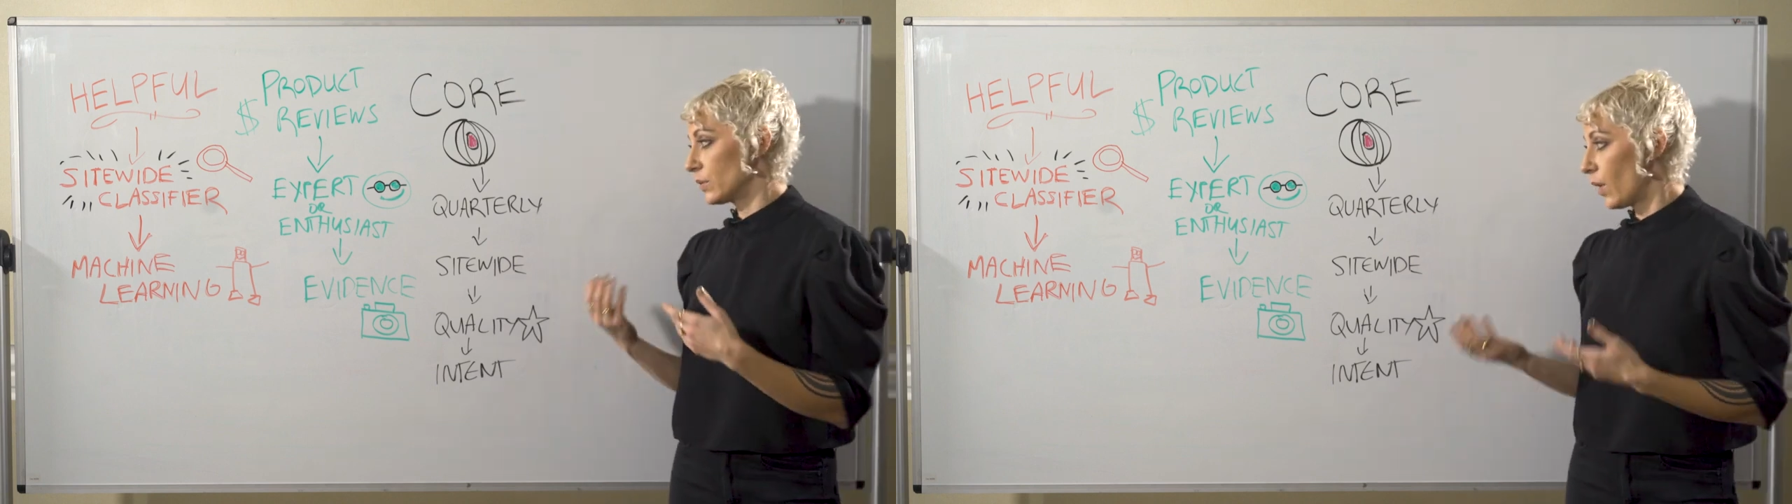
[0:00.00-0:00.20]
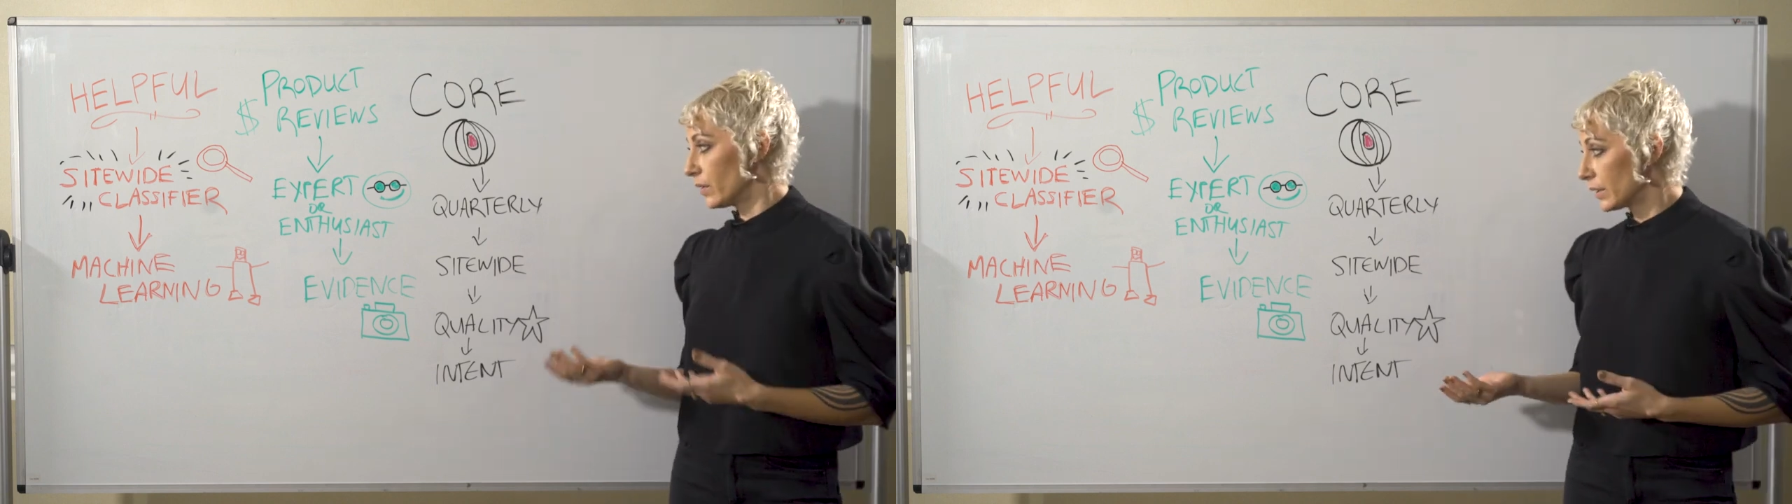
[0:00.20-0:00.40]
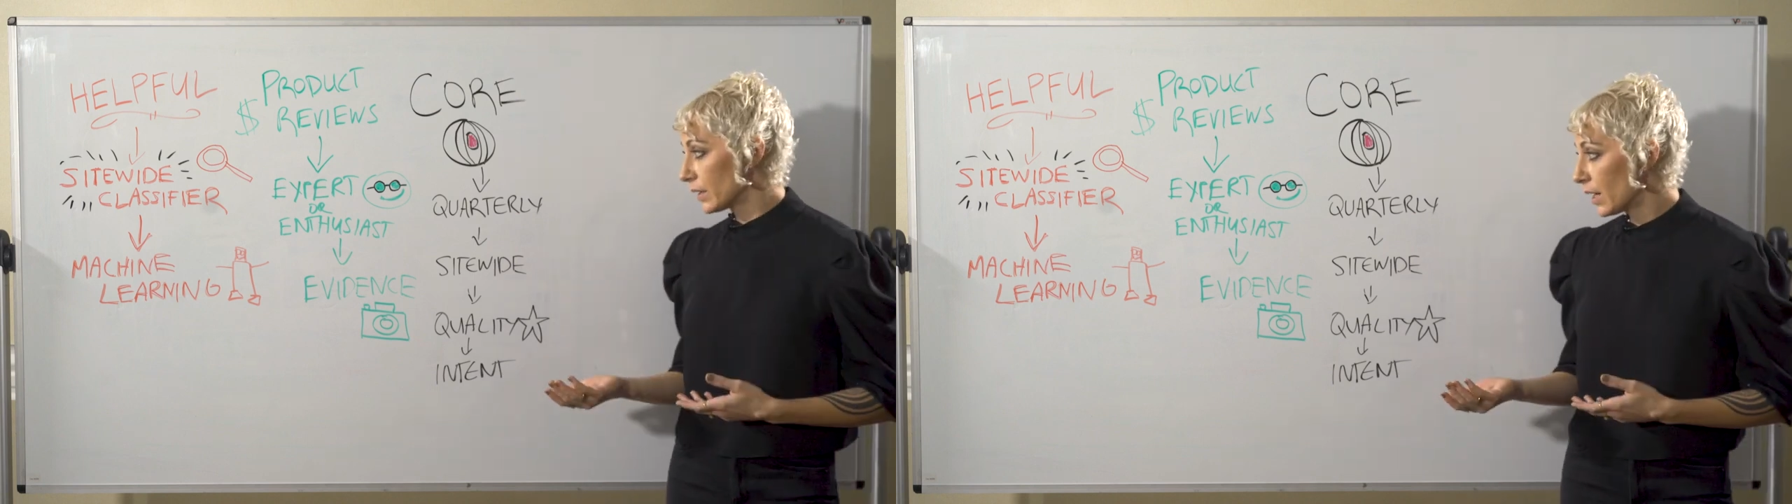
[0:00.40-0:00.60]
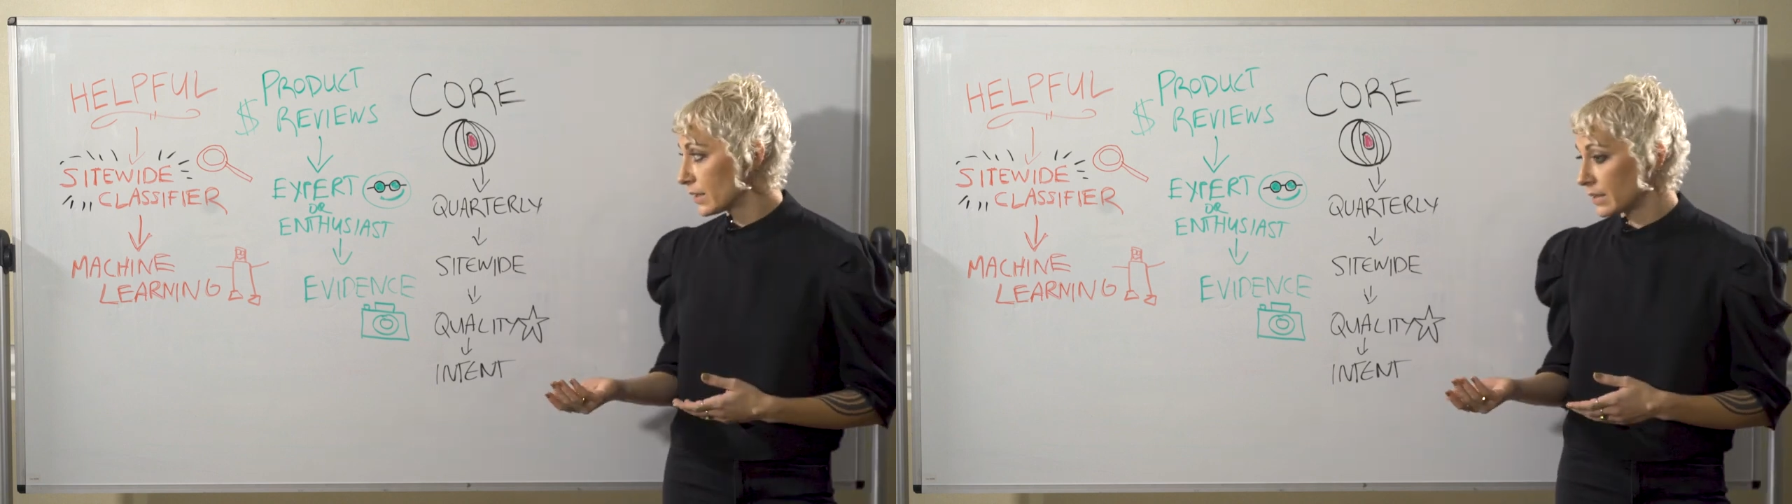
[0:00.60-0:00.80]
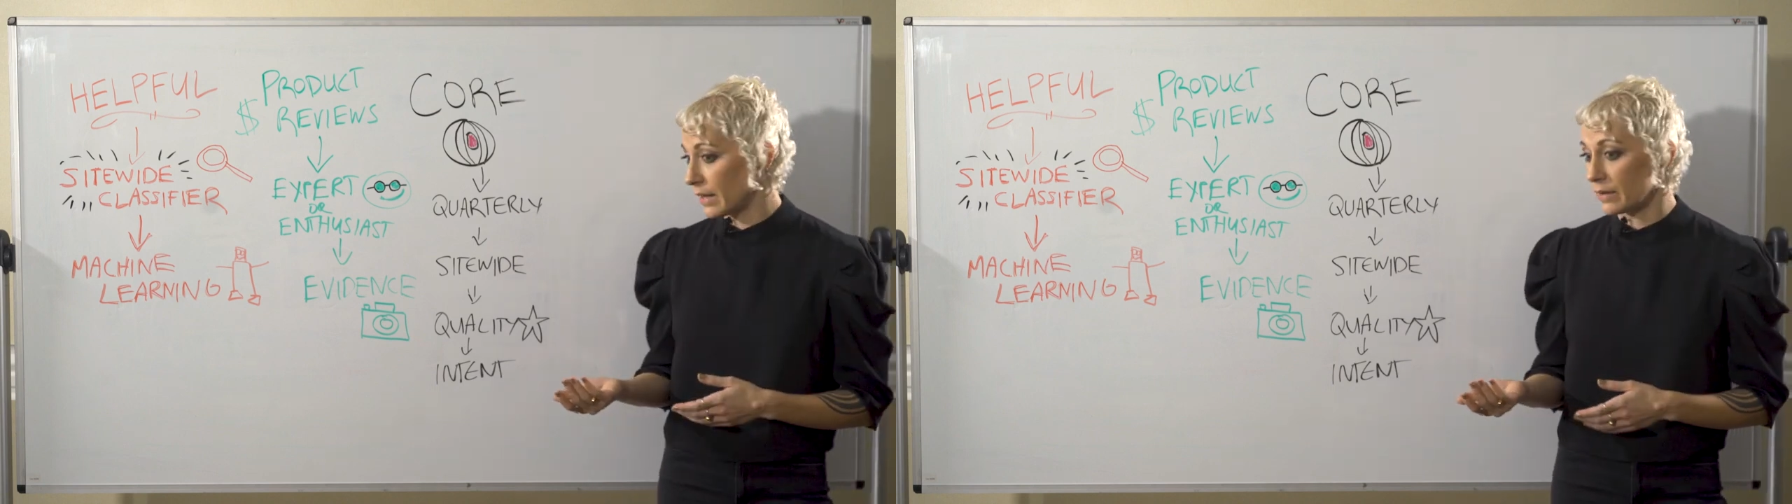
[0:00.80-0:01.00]
quality
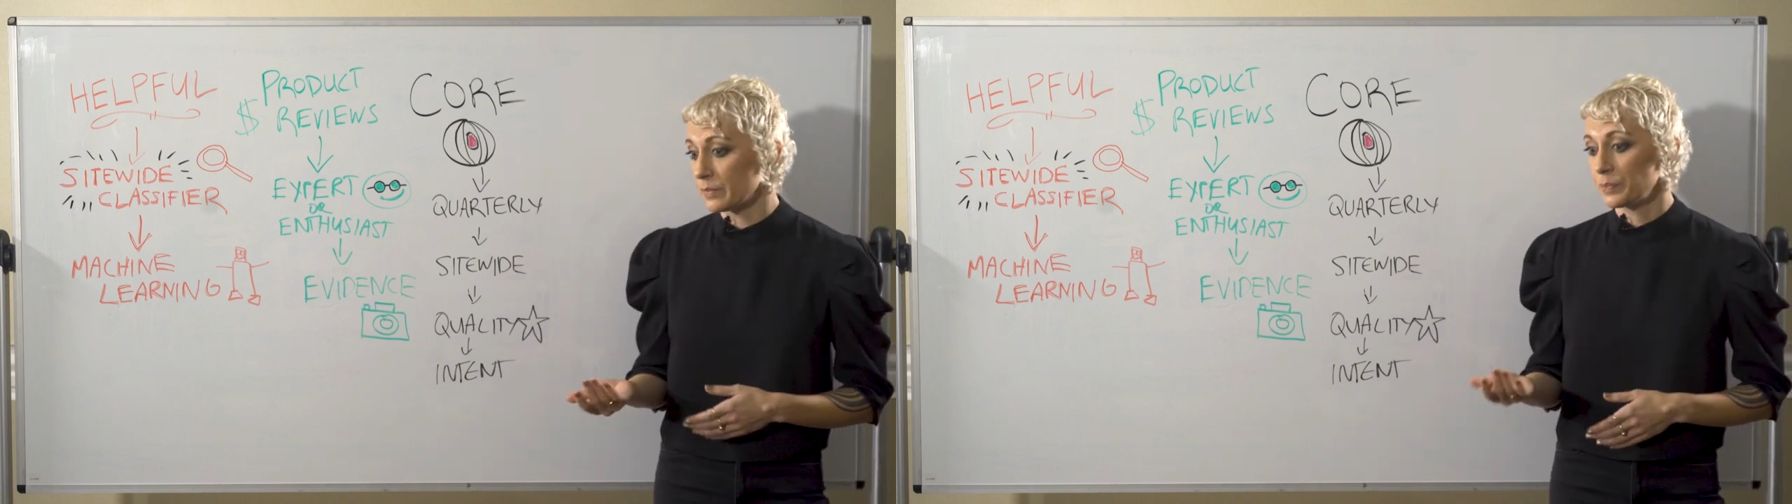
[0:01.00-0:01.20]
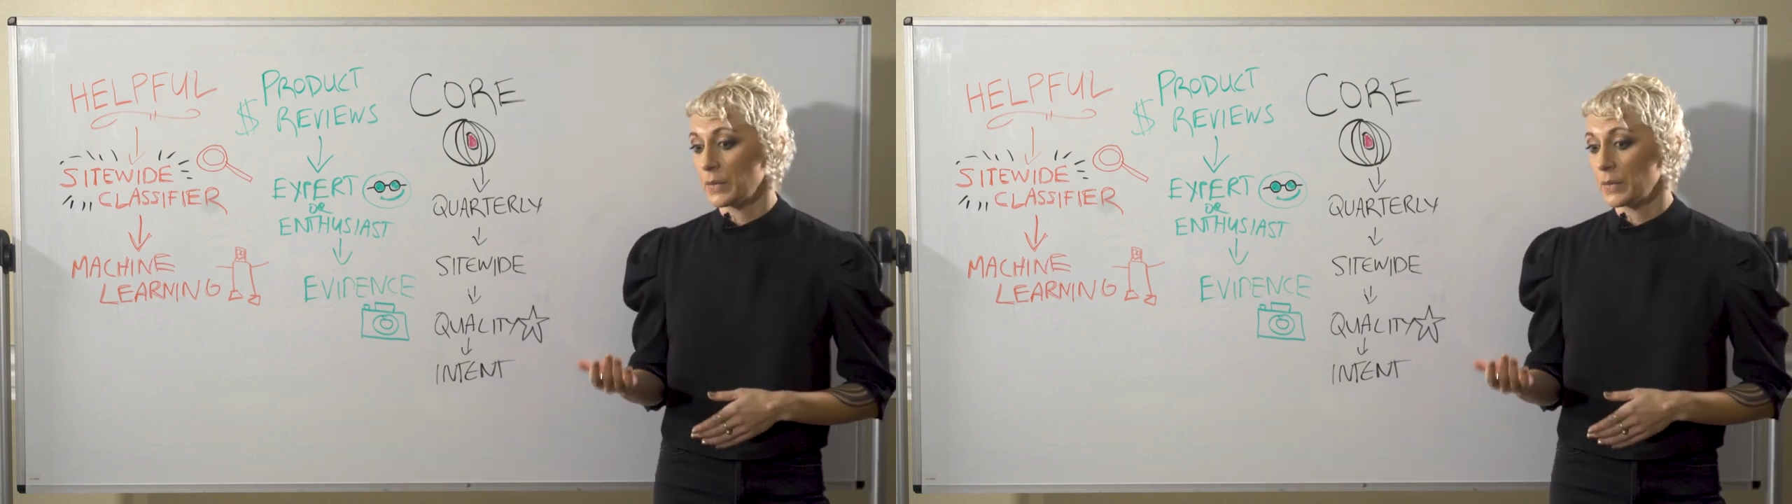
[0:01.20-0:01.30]
content?